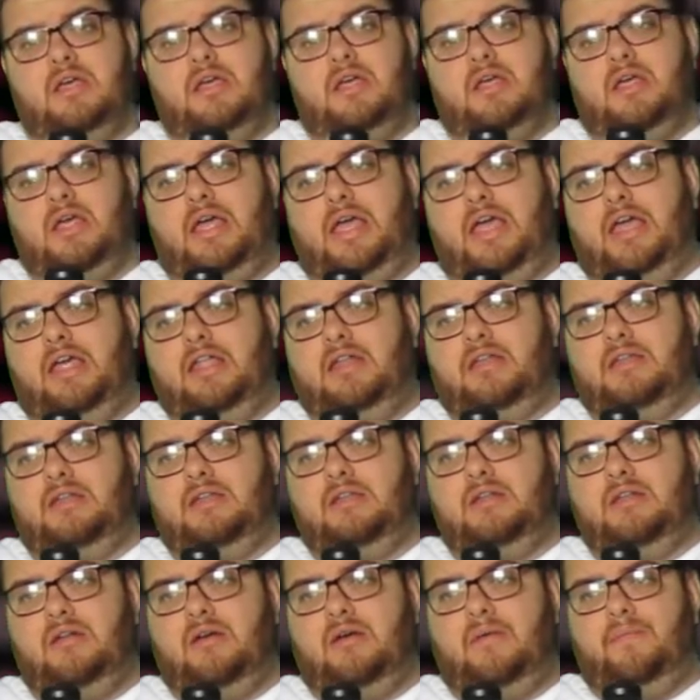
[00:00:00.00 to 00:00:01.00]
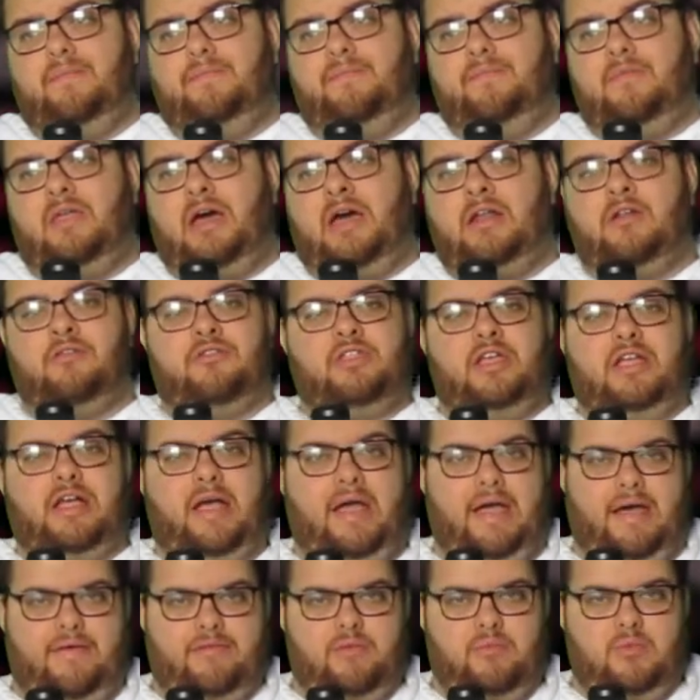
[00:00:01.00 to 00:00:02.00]
And I don't think I
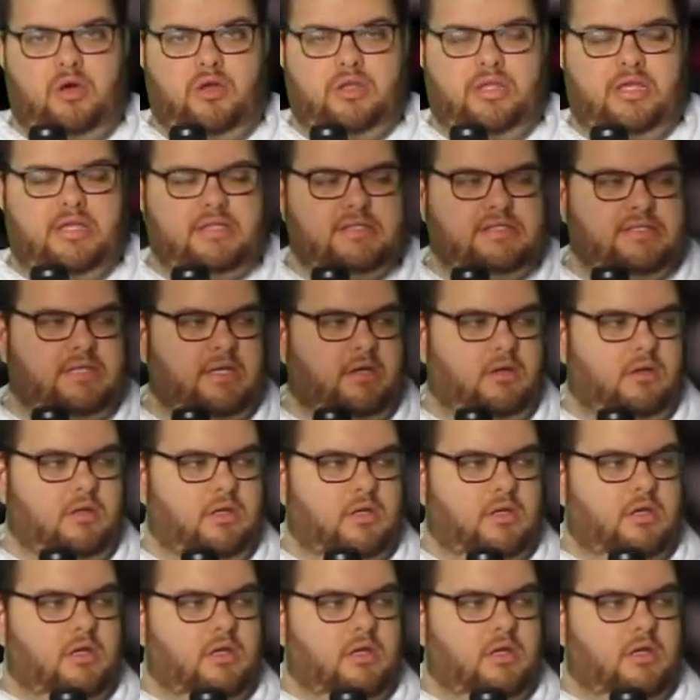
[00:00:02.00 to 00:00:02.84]
have them all yet still,